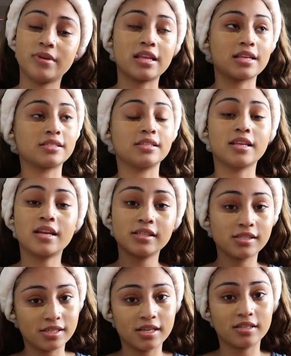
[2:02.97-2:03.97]
I like to let
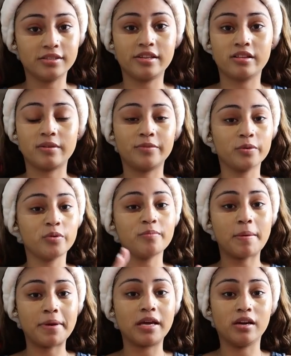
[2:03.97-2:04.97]
it sit until I'm done
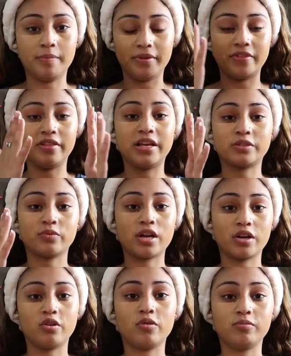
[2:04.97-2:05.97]
with my makeup, and then that's
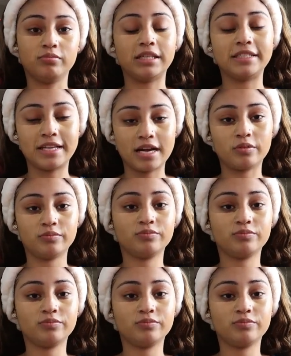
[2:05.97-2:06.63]
when I go blend it out.